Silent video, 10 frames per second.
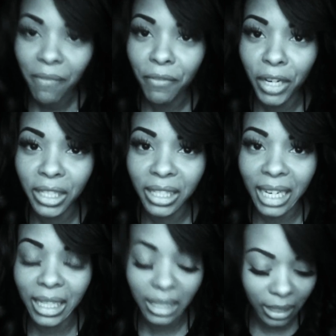Verse
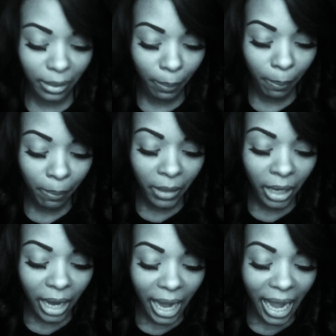6.
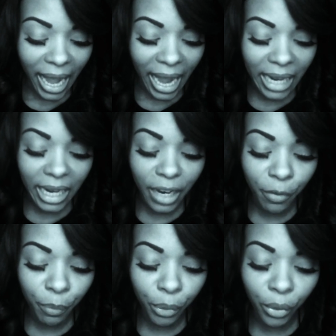And
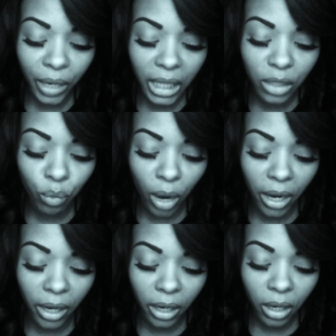if prudence
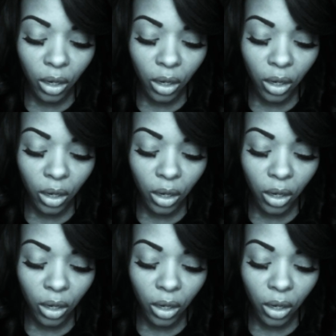work,